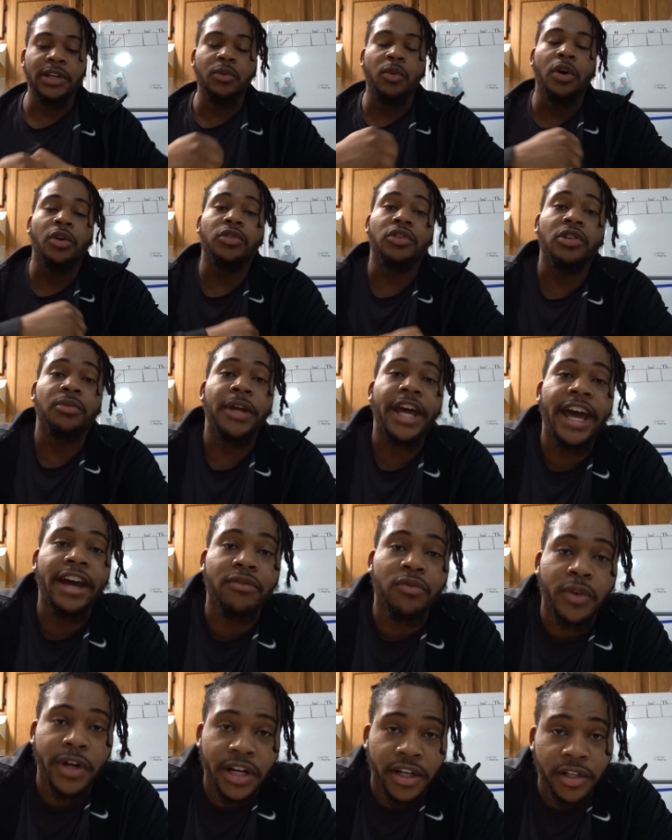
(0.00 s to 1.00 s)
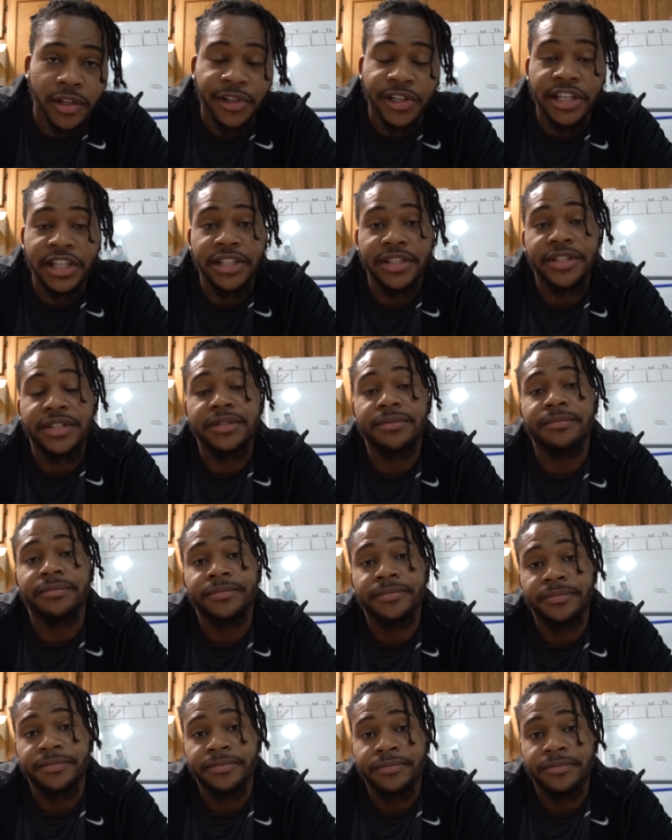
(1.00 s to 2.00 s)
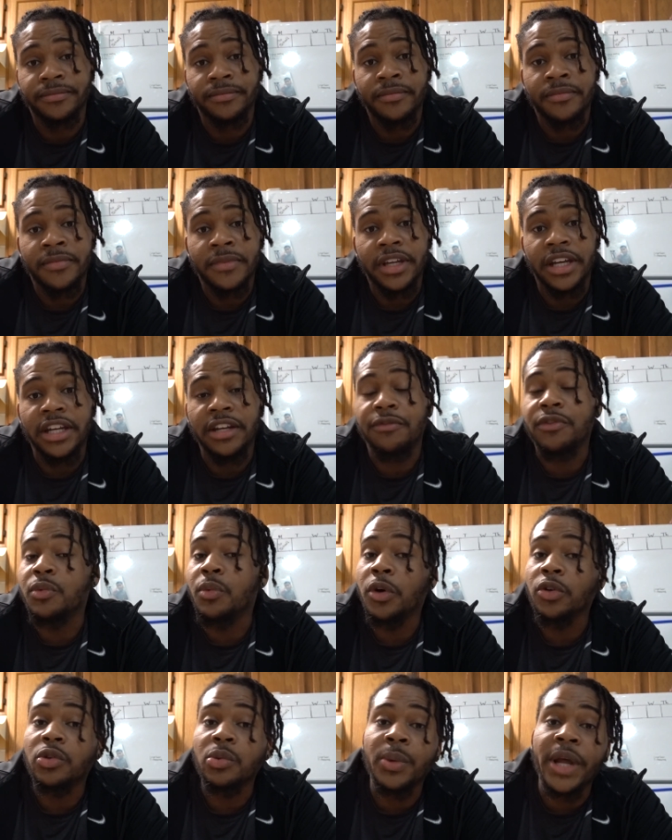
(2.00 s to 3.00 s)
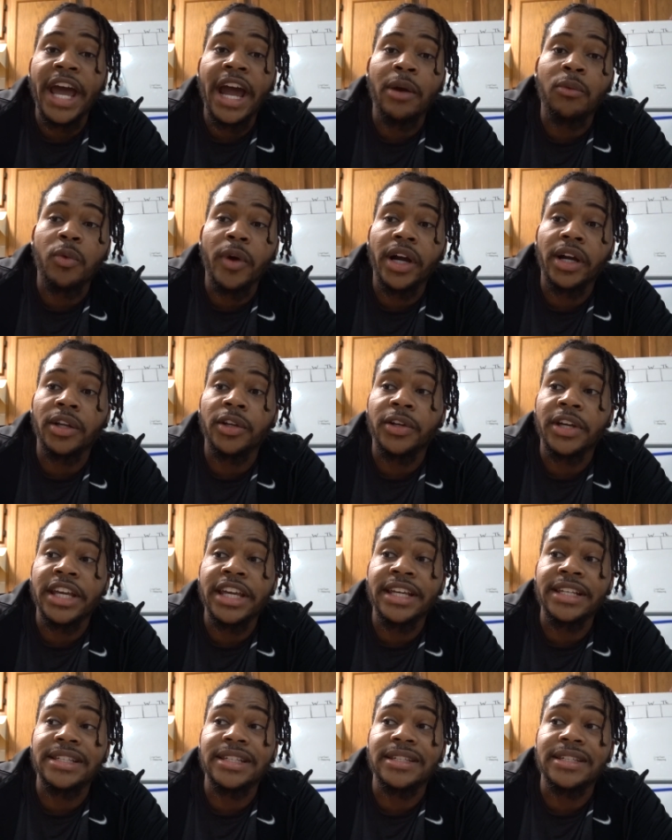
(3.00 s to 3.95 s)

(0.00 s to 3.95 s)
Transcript: want them to have regular heats. And if you want them to have regular heats,